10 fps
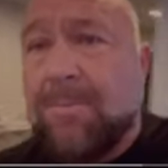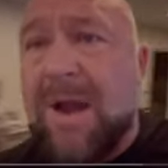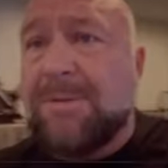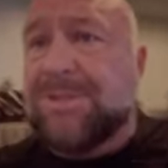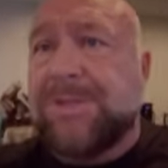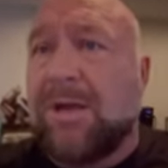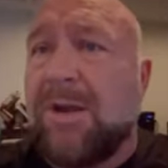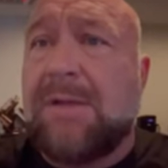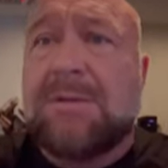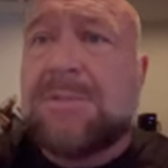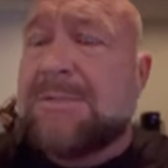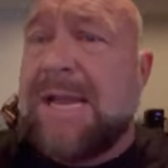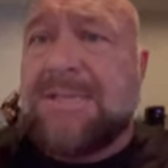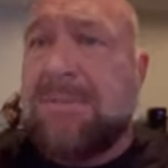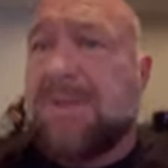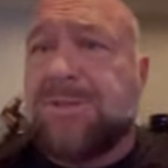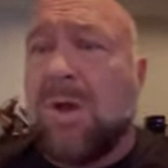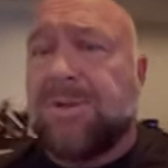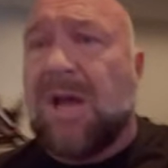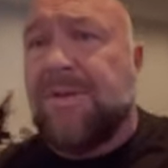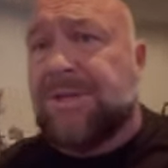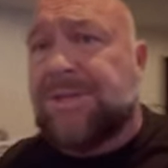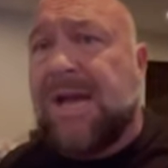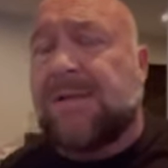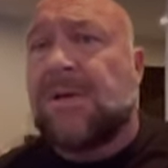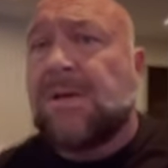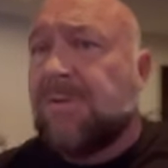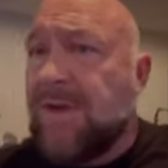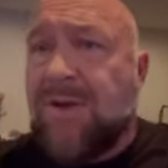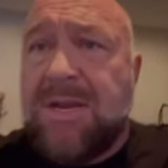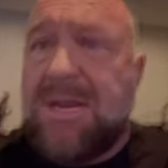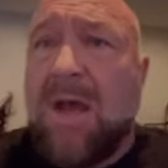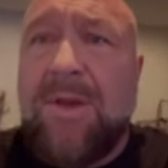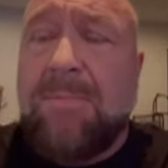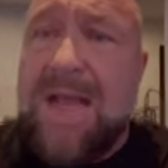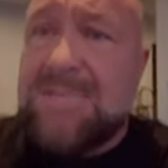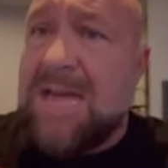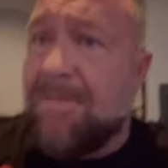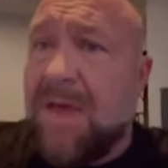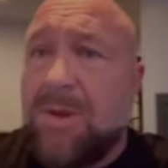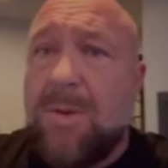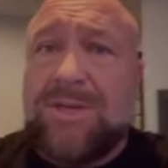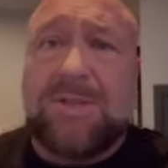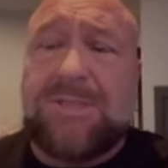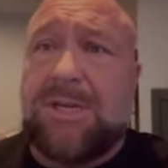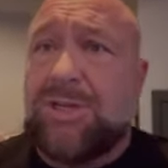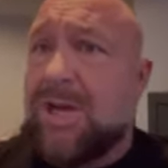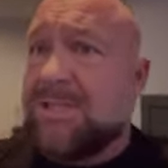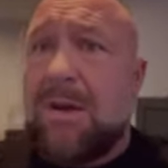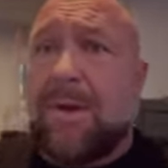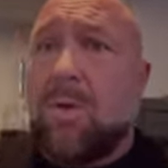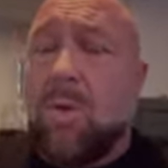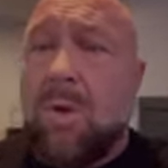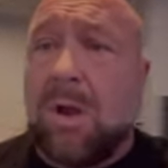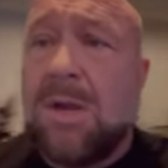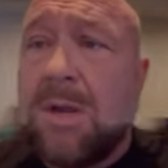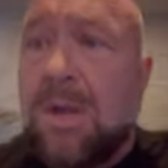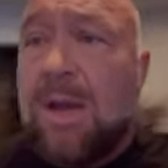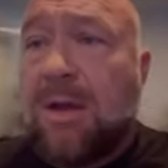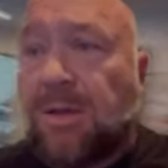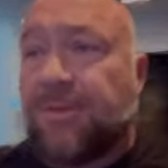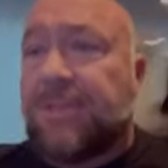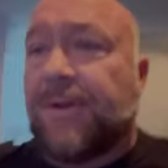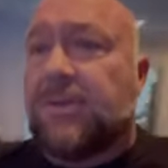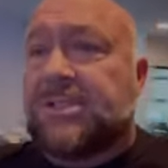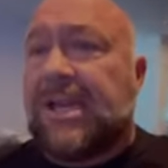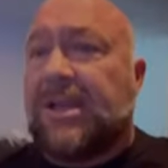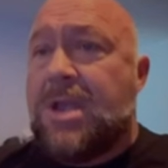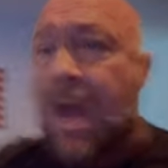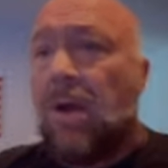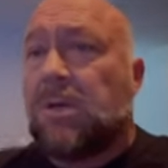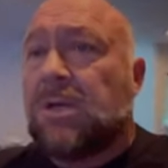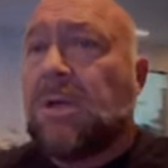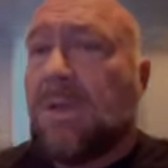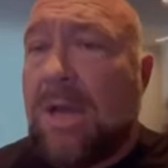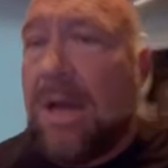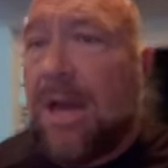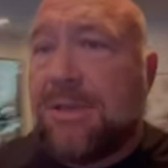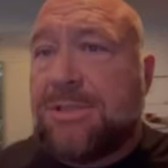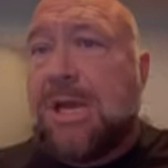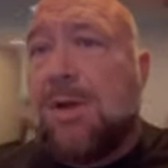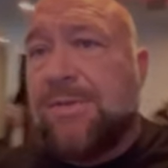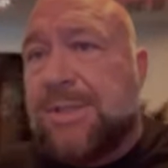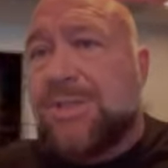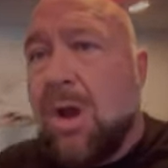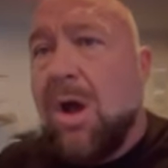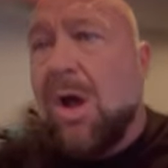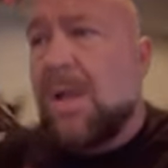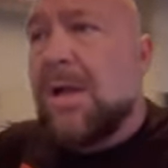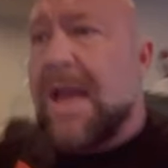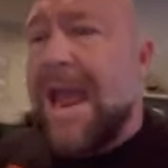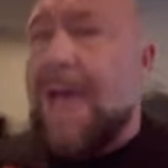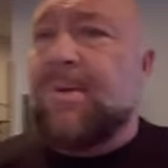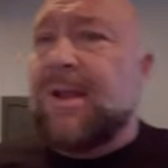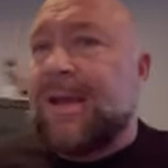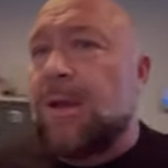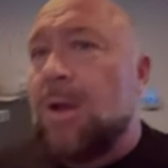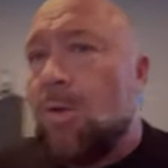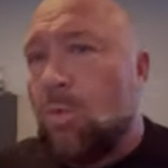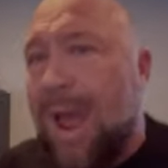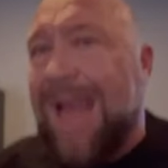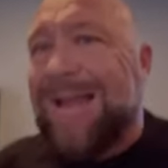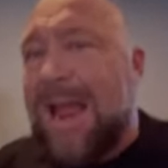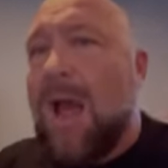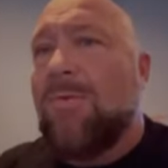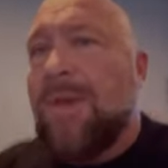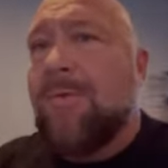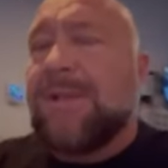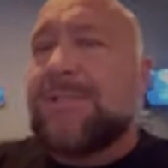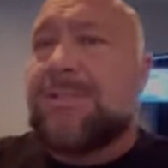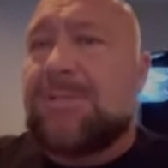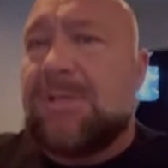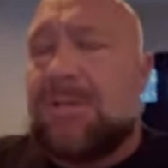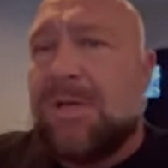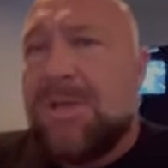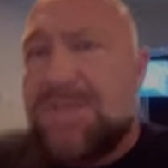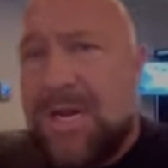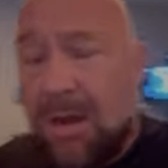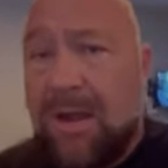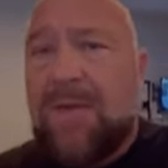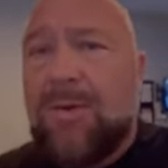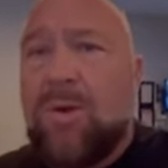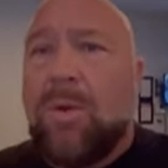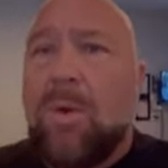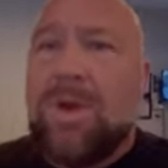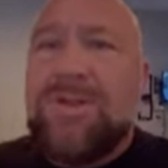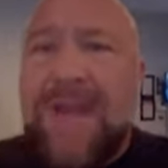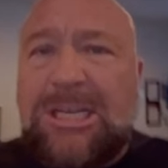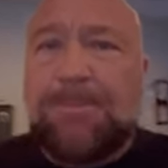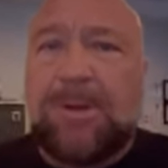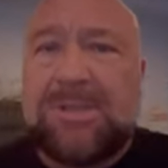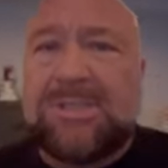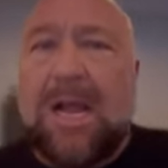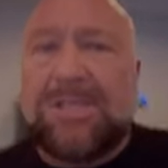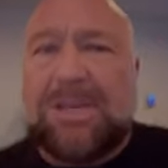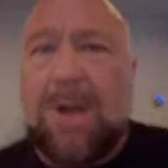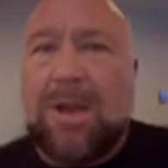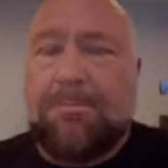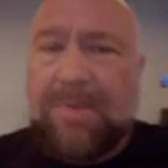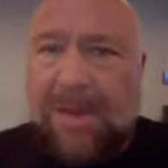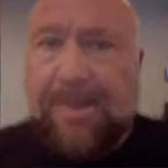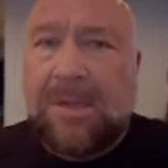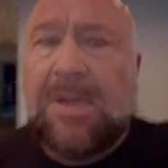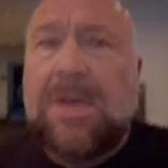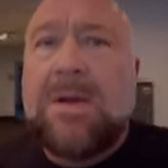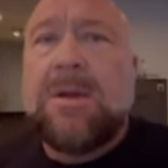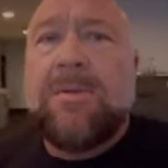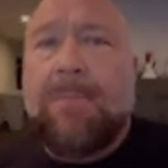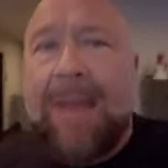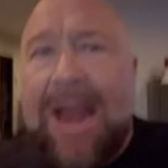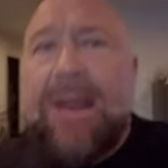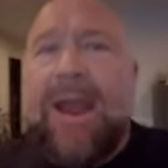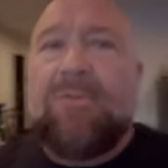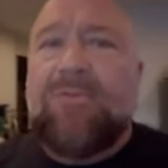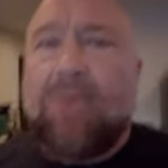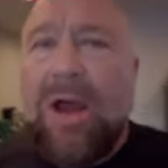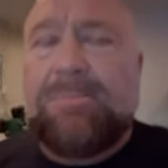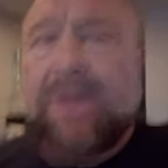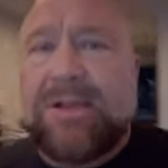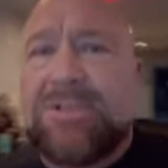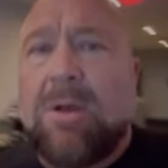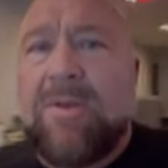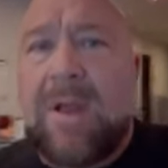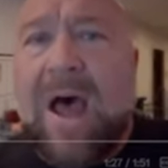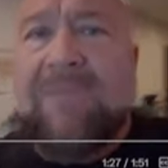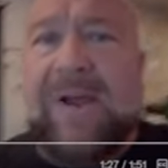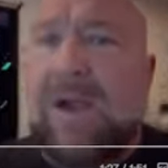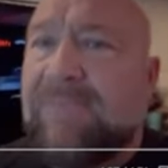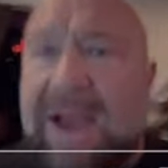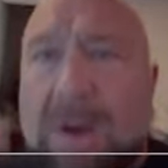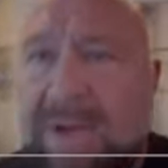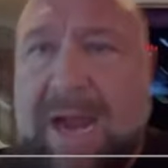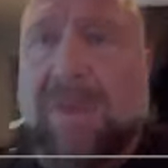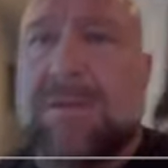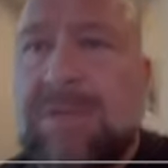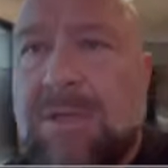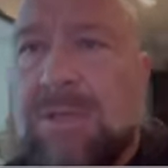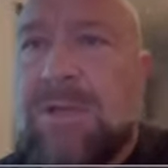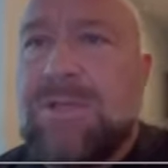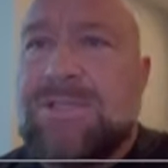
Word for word: Uh, the private security hasn't even been told all this yet. They tried to tell them last time the other U.S. trustee to shut us down on a court order. Uh, you know, these folks said no. Uh, so this is all happening right now. This is the tyranny of the New World Order, desperate to silence the American people. The mandate of Trump against all the lawfare, they don't care.